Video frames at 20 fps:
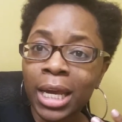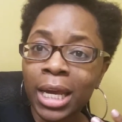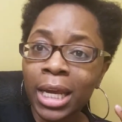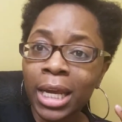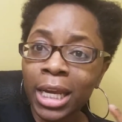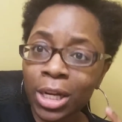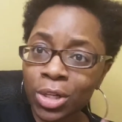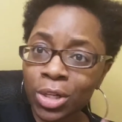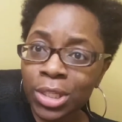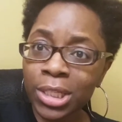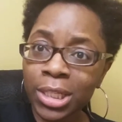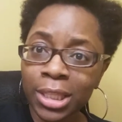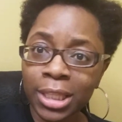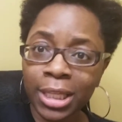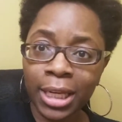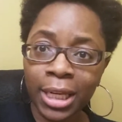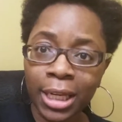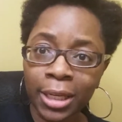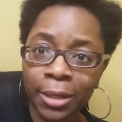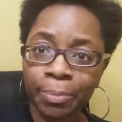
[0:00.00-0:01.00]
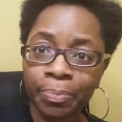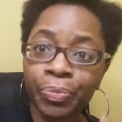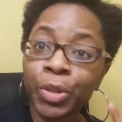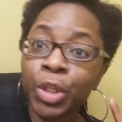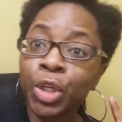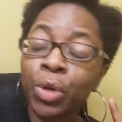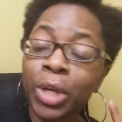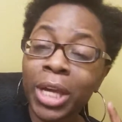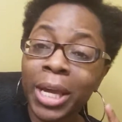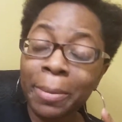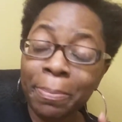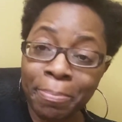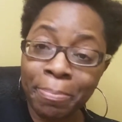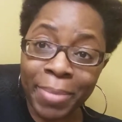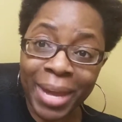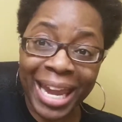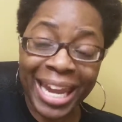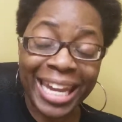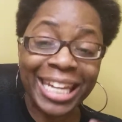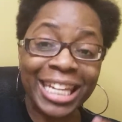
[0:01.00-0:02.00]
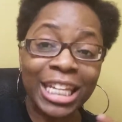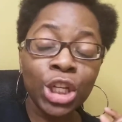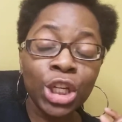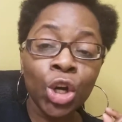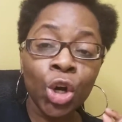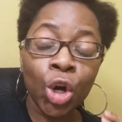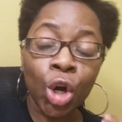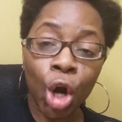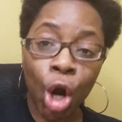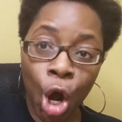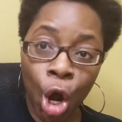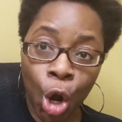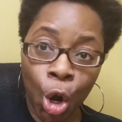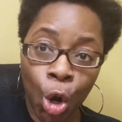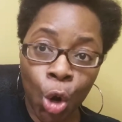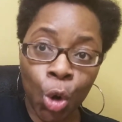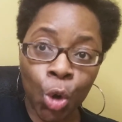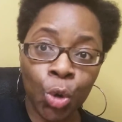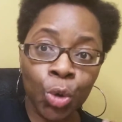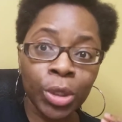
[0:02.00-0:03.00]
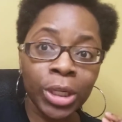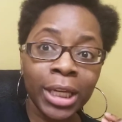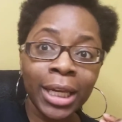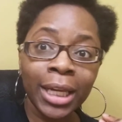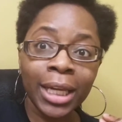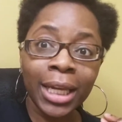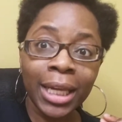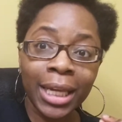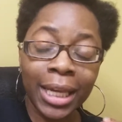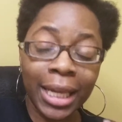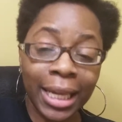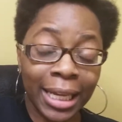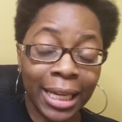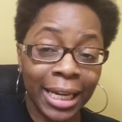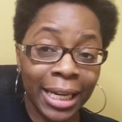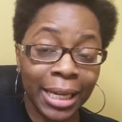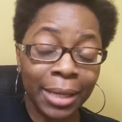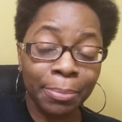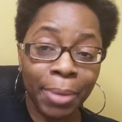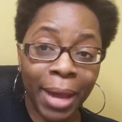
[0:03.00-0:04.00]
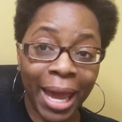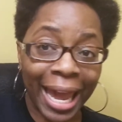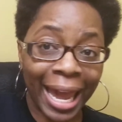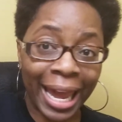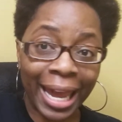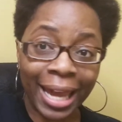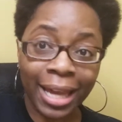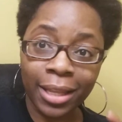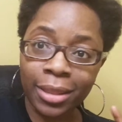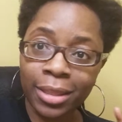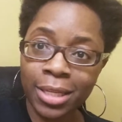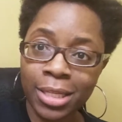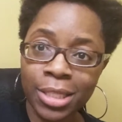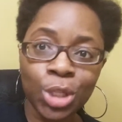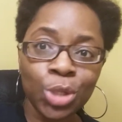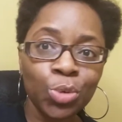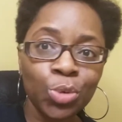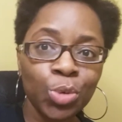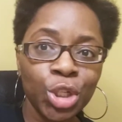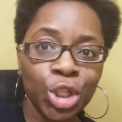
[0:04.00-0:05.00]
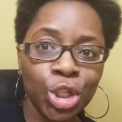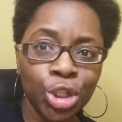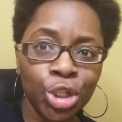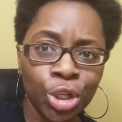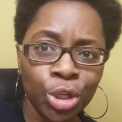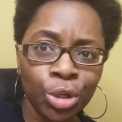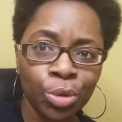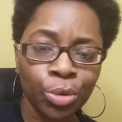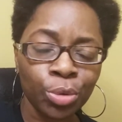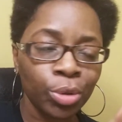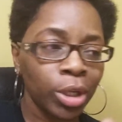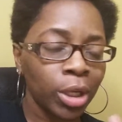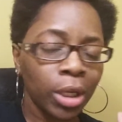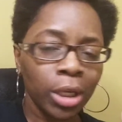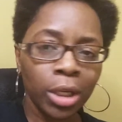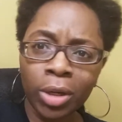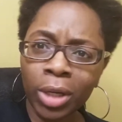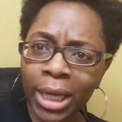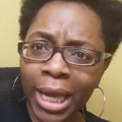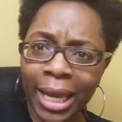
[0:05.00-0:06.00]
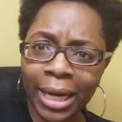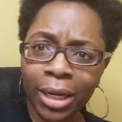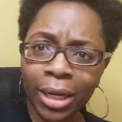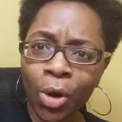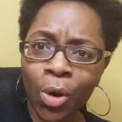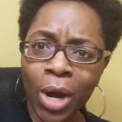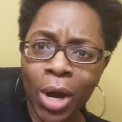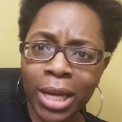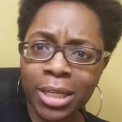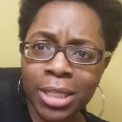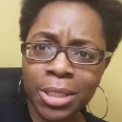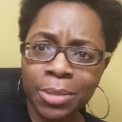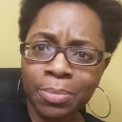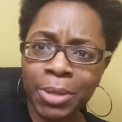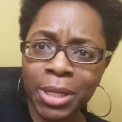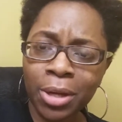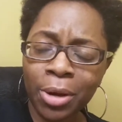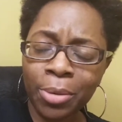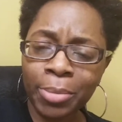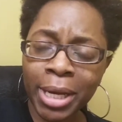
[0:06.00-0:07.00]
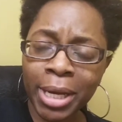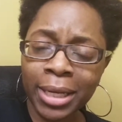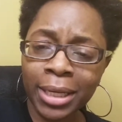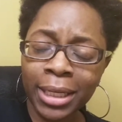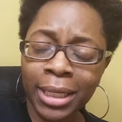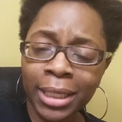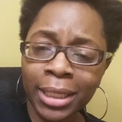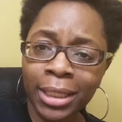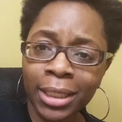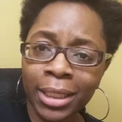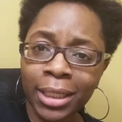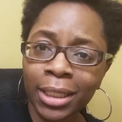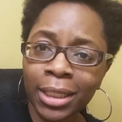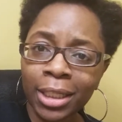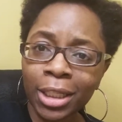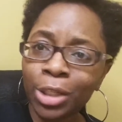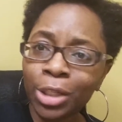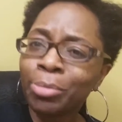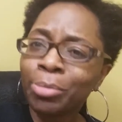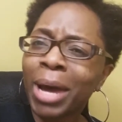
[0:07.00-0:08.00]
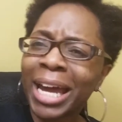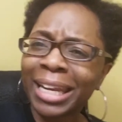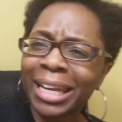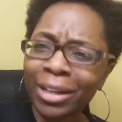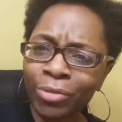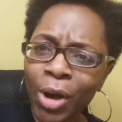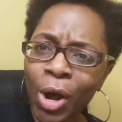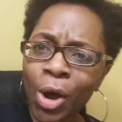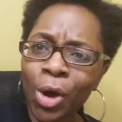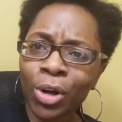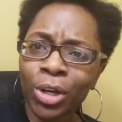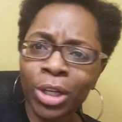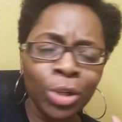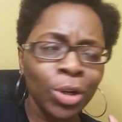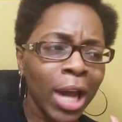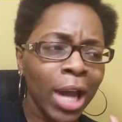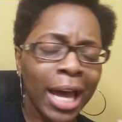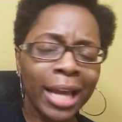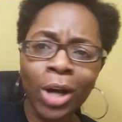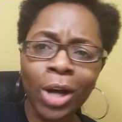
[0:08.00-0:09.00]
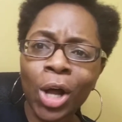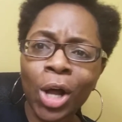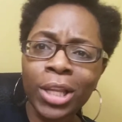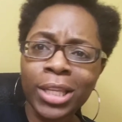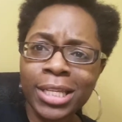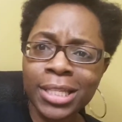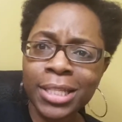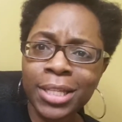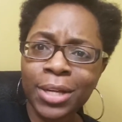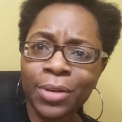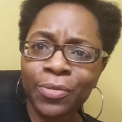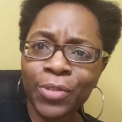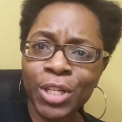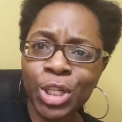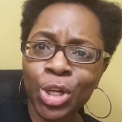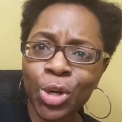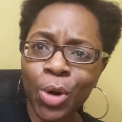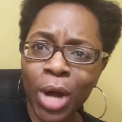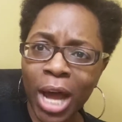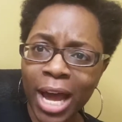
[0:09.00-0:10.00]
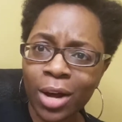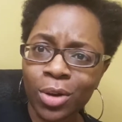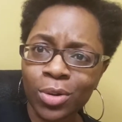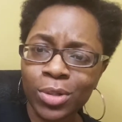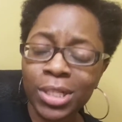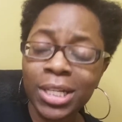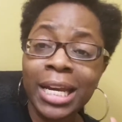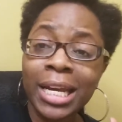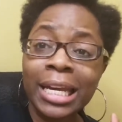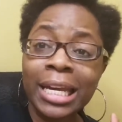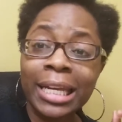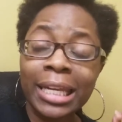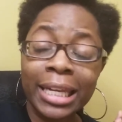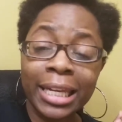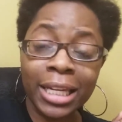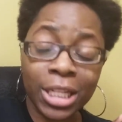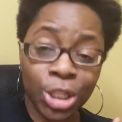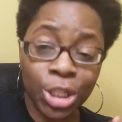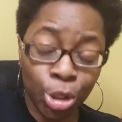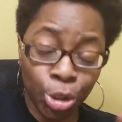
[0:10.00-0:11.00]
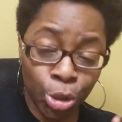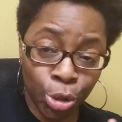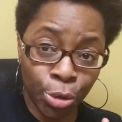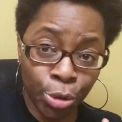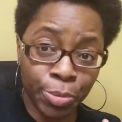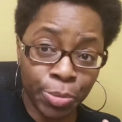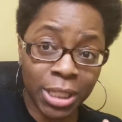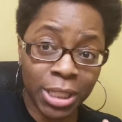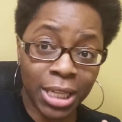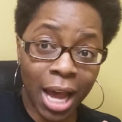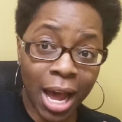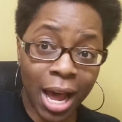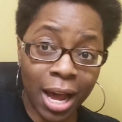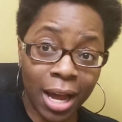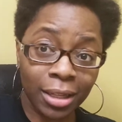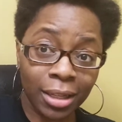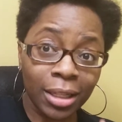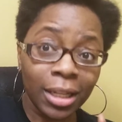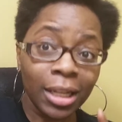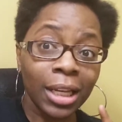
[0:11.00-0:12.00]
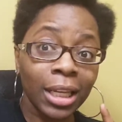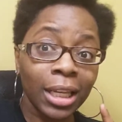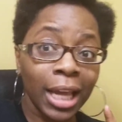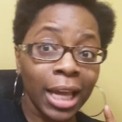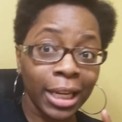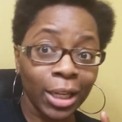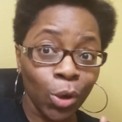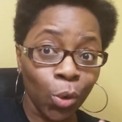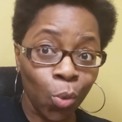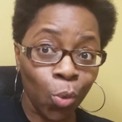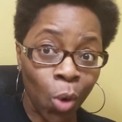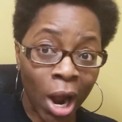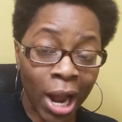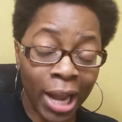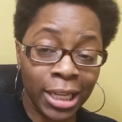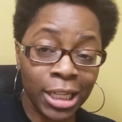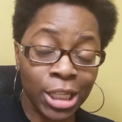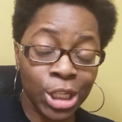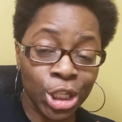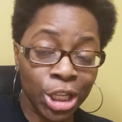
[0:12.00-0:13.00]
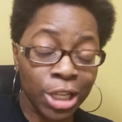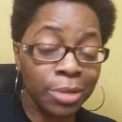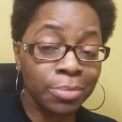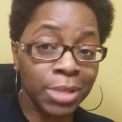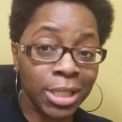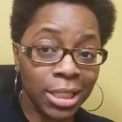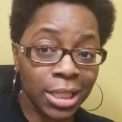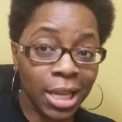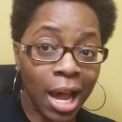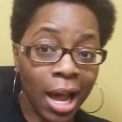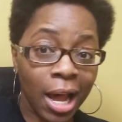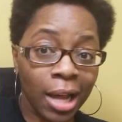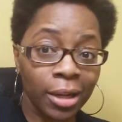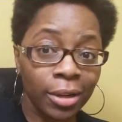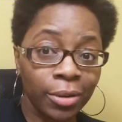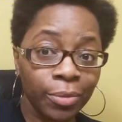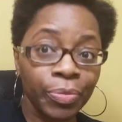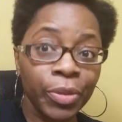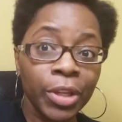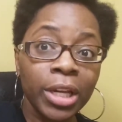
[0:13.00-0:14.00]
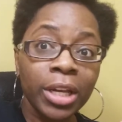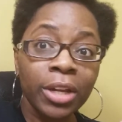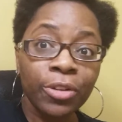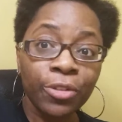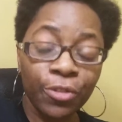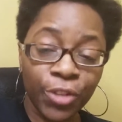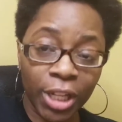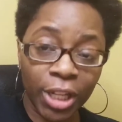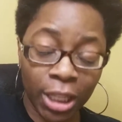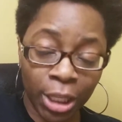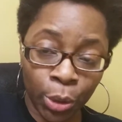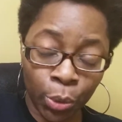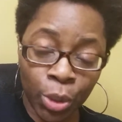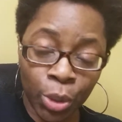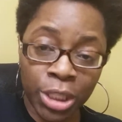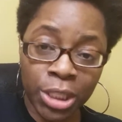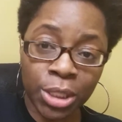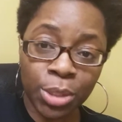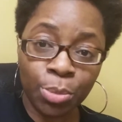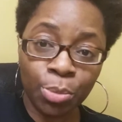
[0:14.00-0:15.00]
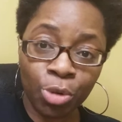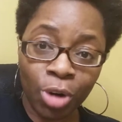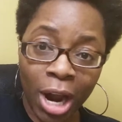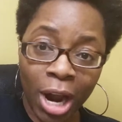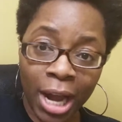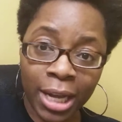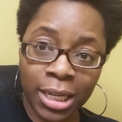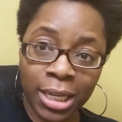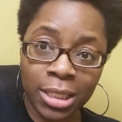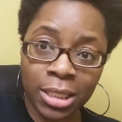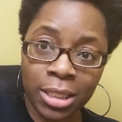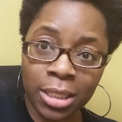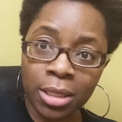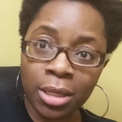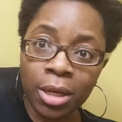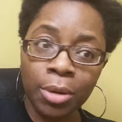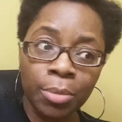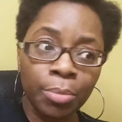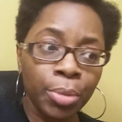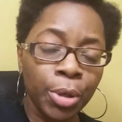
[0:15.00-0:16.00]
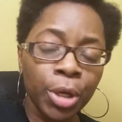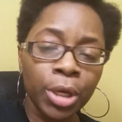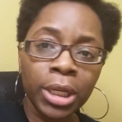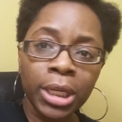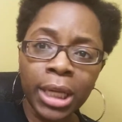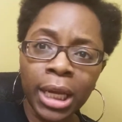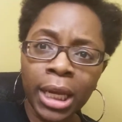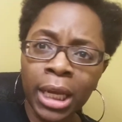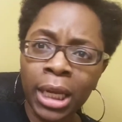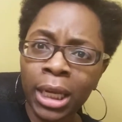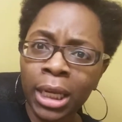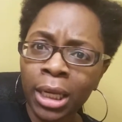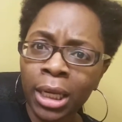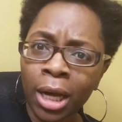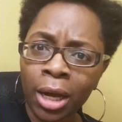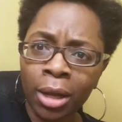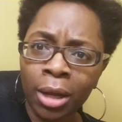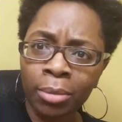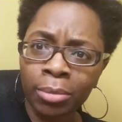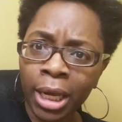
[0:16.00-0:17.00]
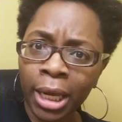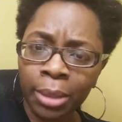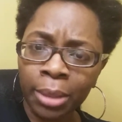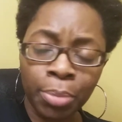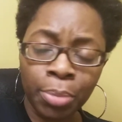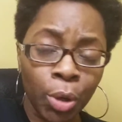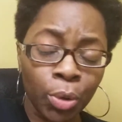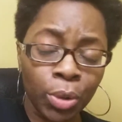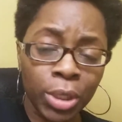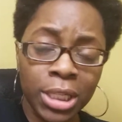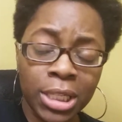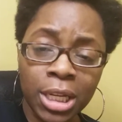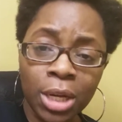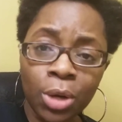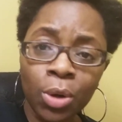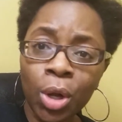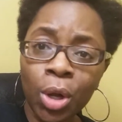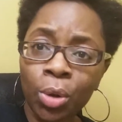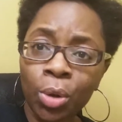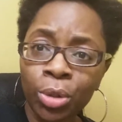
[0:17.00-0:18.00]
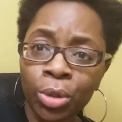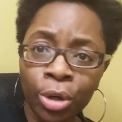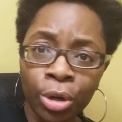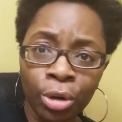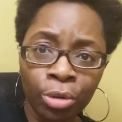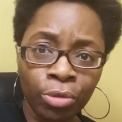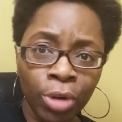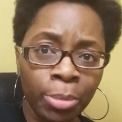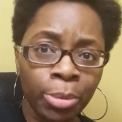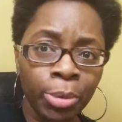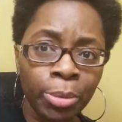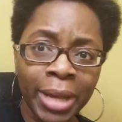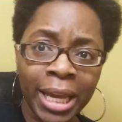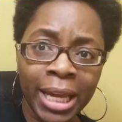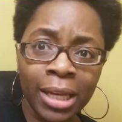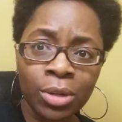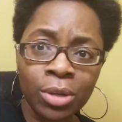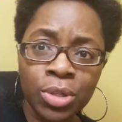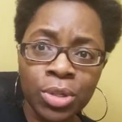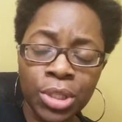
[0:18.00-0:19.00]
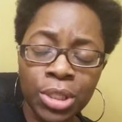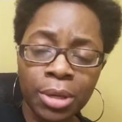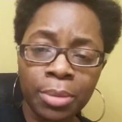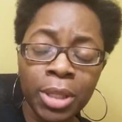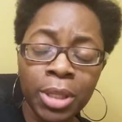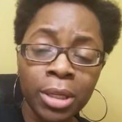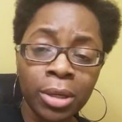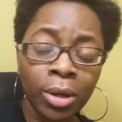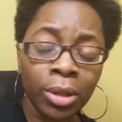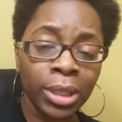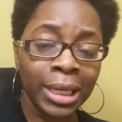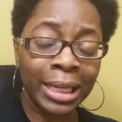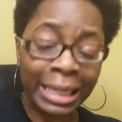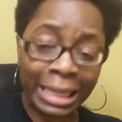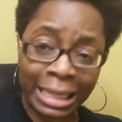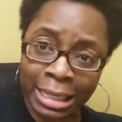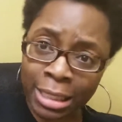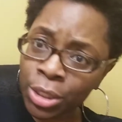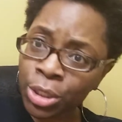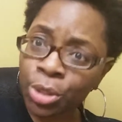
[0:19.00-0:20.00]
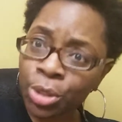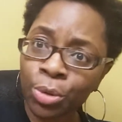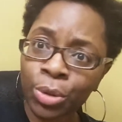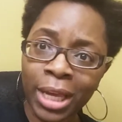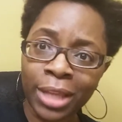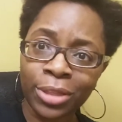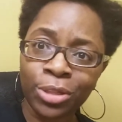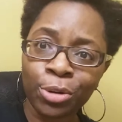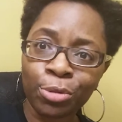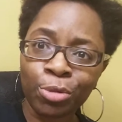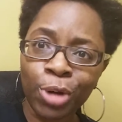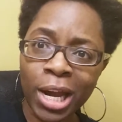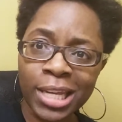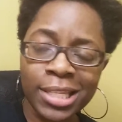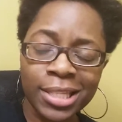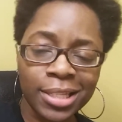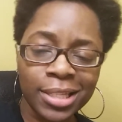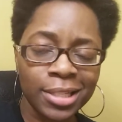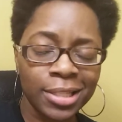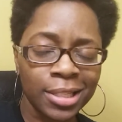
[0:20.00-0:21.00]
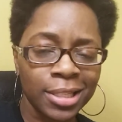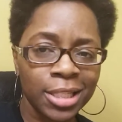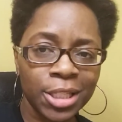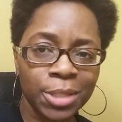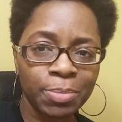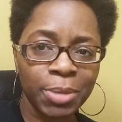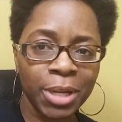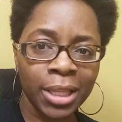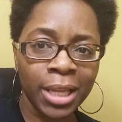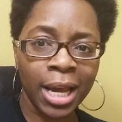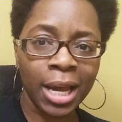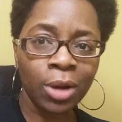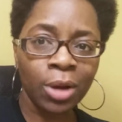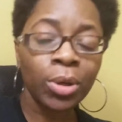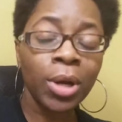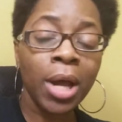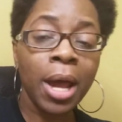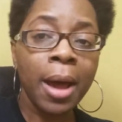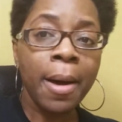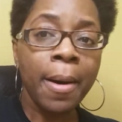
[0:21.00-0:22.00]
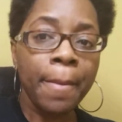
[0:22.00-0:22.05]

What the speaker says: Here's the thing. You can make your own heating pad. This is what you do. You ain't got to go out and spend no money. You got all this stuff at your house. Get a tube sock, like a white gym sock, fill it with some rice, put a like ponytail holder or rubber band or something on the end so that the rice doesn't spill out.